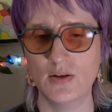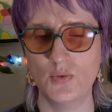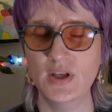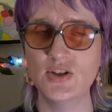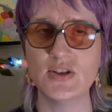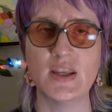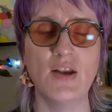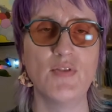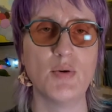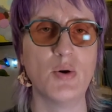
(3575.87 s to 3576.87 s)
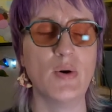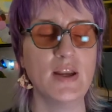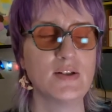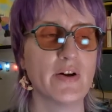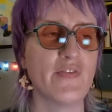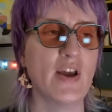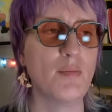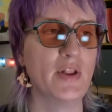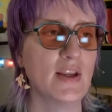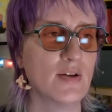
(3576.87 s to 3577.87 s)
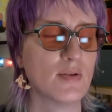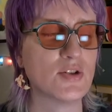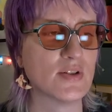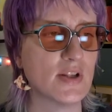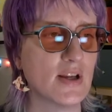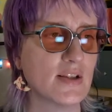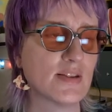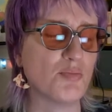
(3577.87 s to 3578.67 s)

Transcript: We just gave them away to a family, which was nice.